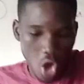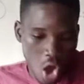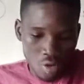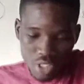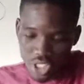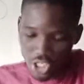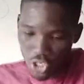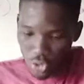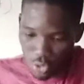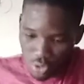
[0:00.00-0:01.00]

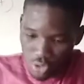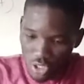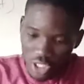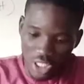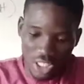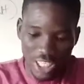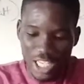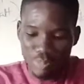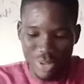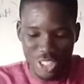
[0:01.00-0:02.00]
until
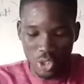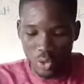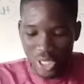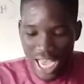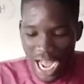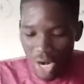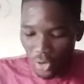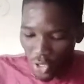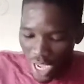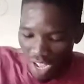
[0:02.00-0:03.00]
this particular
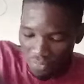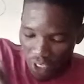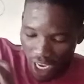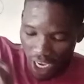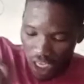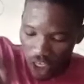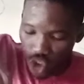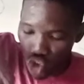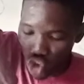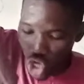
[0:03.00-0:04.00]
arrow you have here
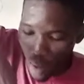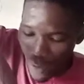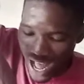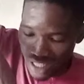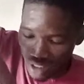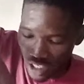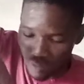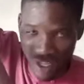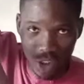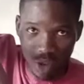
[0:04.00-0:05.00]
stop at this
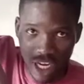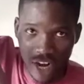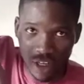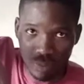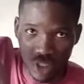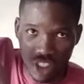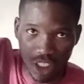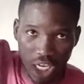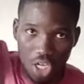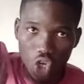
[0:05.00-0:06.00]
particular red point
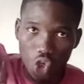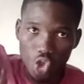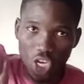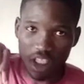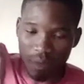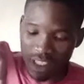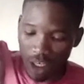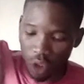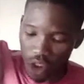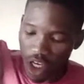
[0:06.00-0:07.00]
here now. So it means
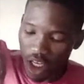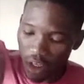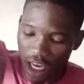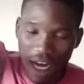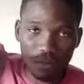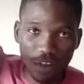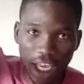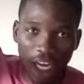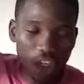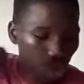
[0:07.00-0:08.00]
that what? You have
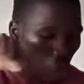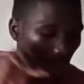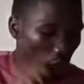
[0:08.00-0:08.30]
gained your